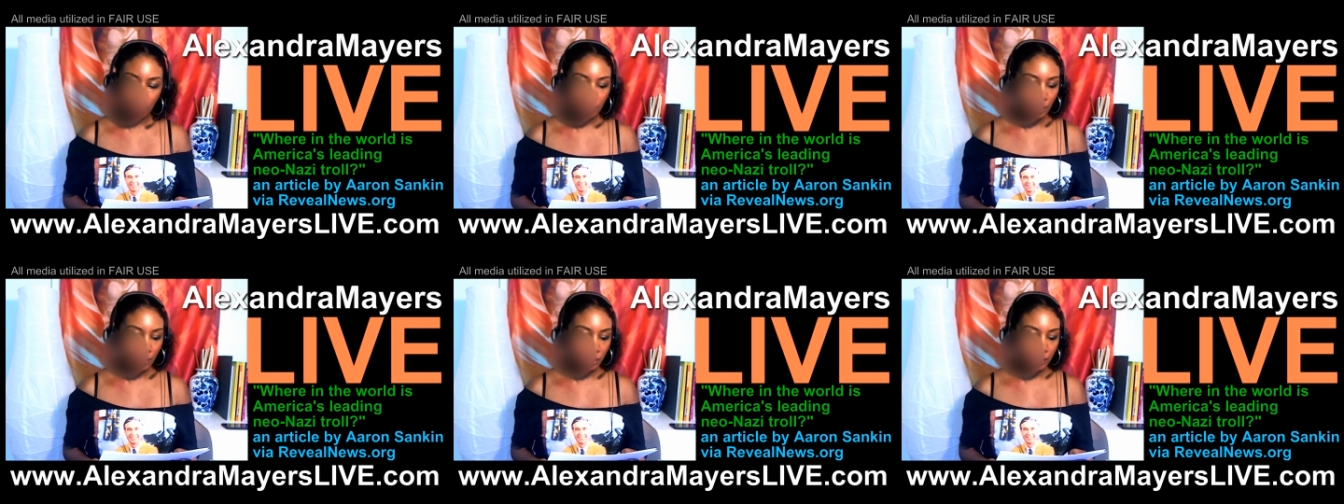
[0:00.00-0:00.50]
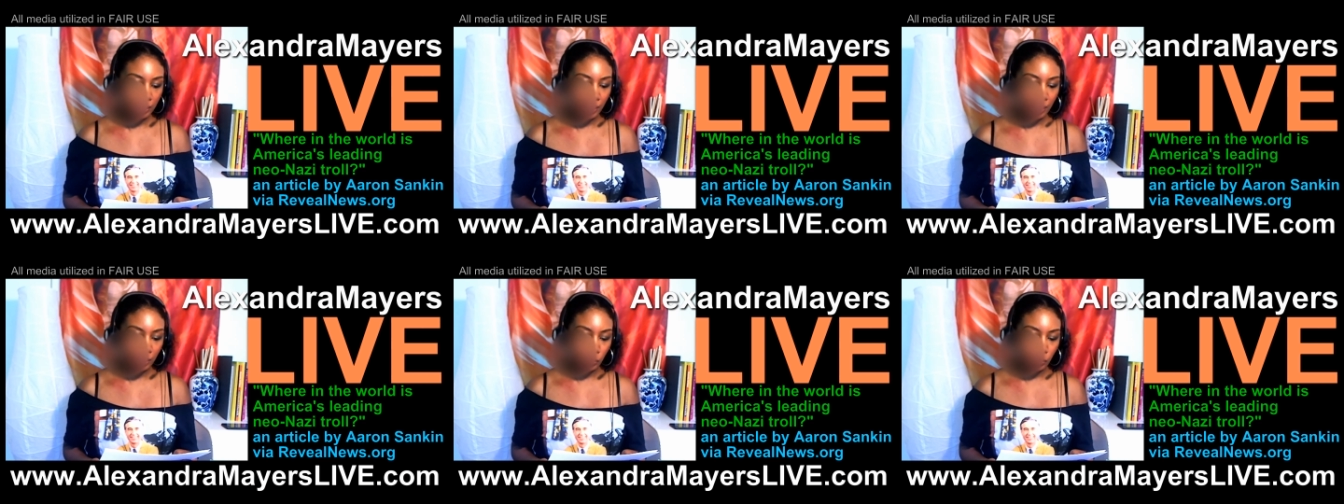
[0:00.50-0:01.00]
such as
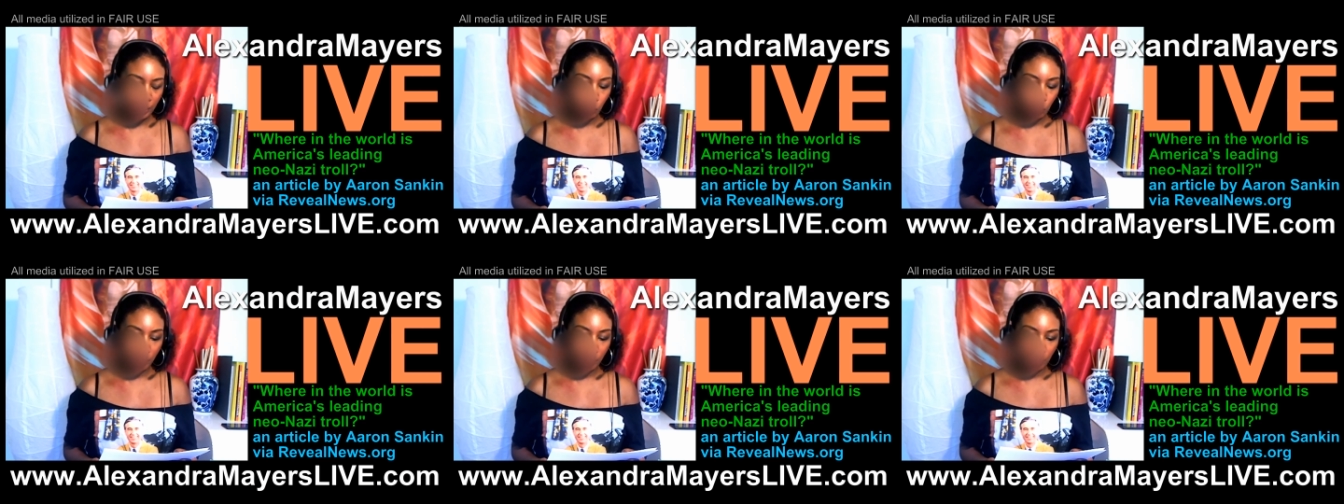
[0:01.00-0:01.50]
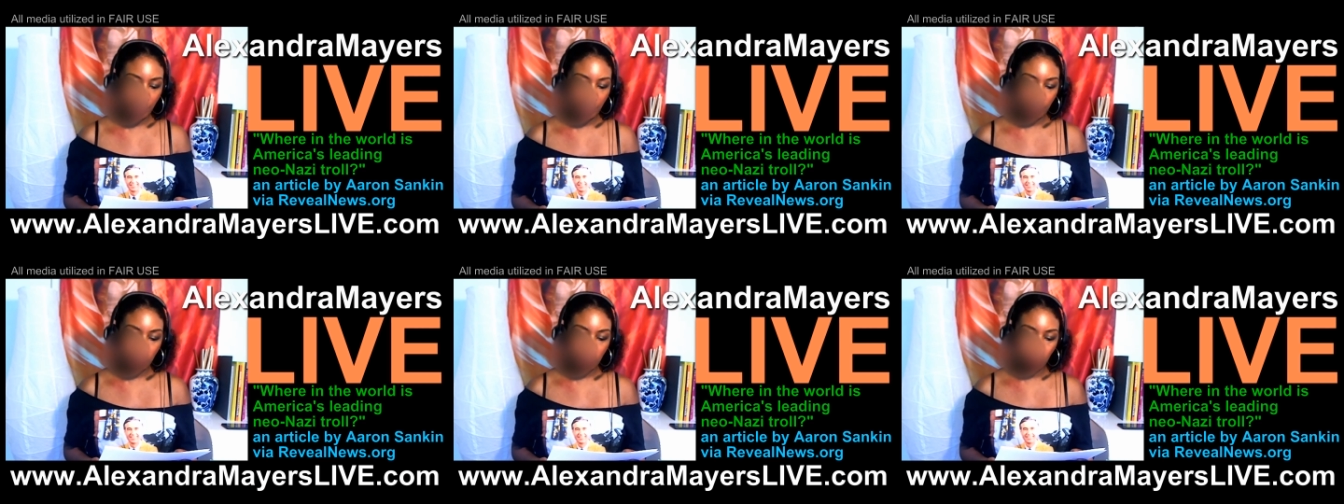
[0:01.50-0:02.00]
the address where the
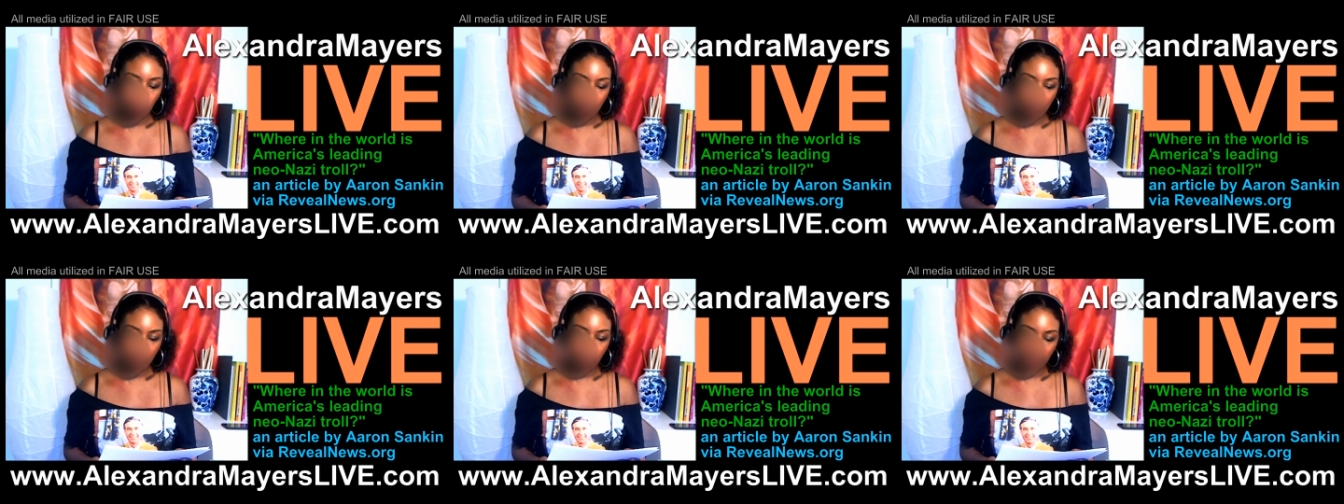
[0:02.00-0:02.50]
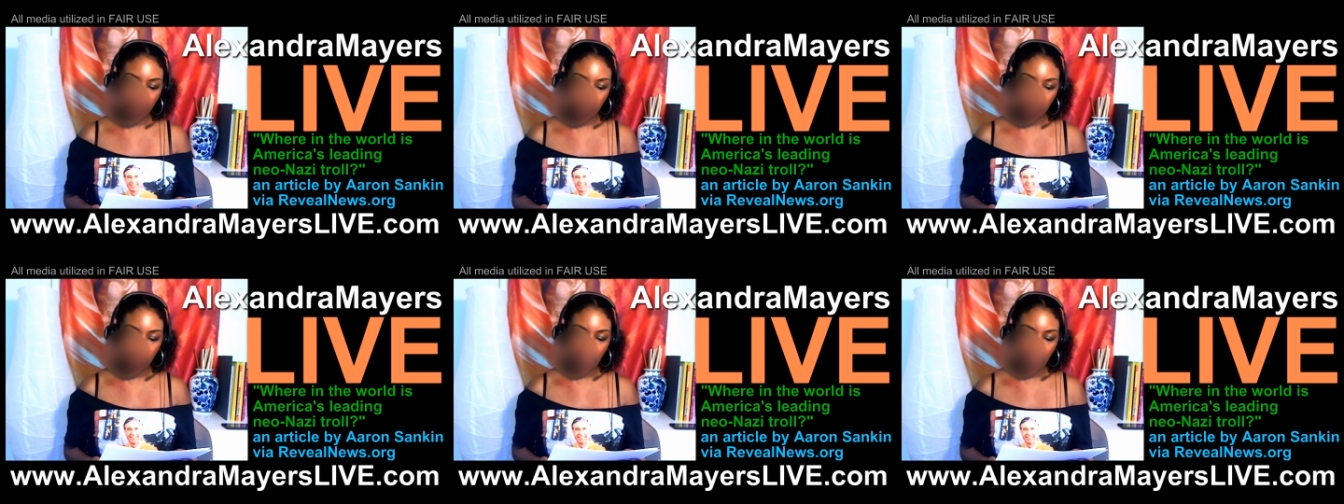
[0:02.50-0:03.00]
Daily Stormer is
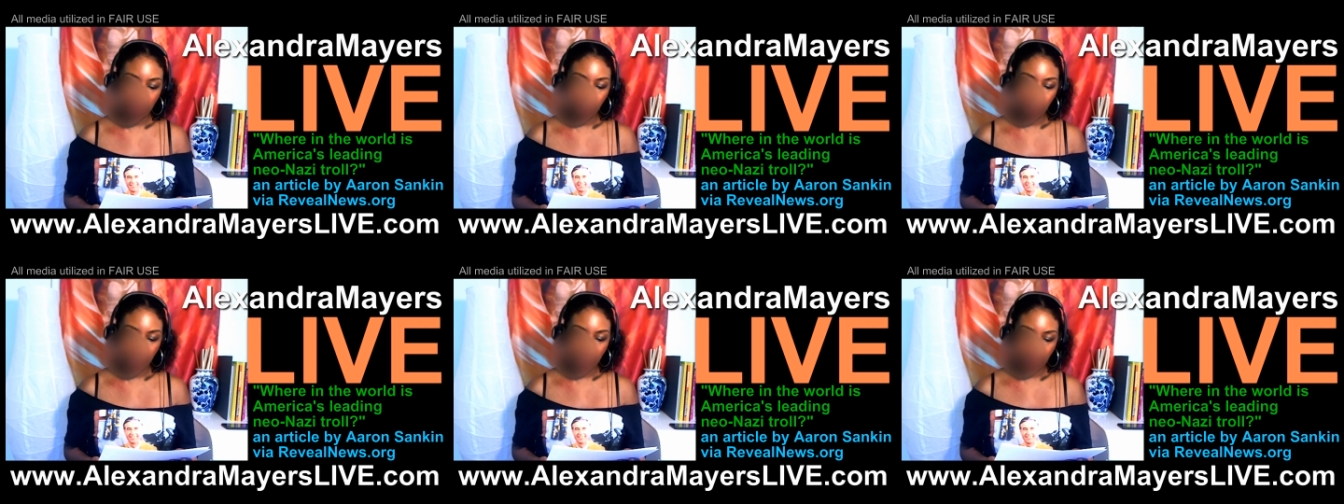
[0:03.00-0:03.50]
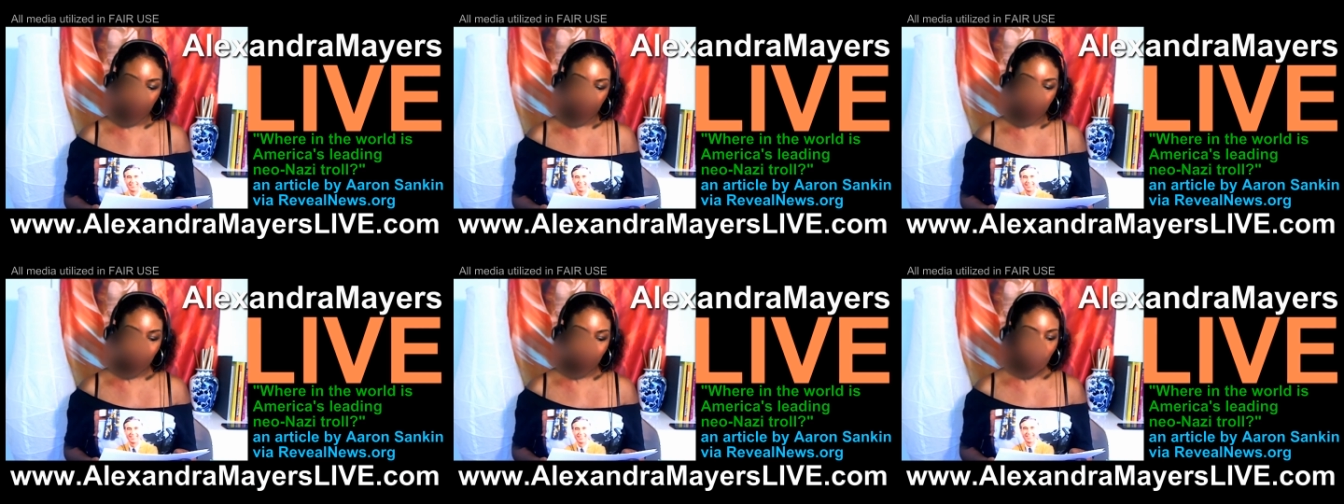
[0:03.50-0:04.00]
registered as a
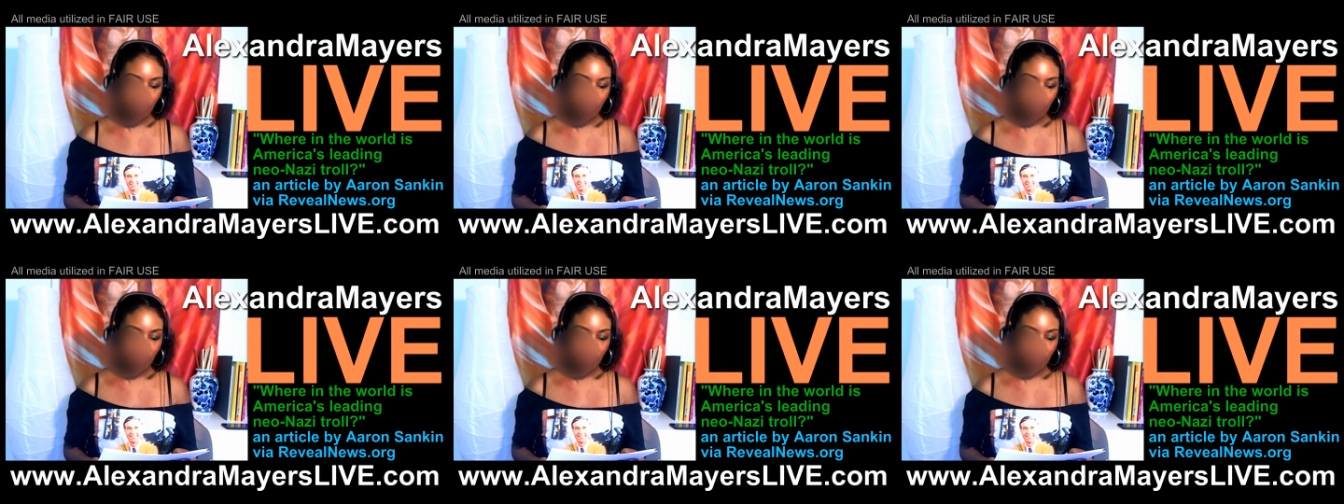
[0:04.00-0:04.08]
business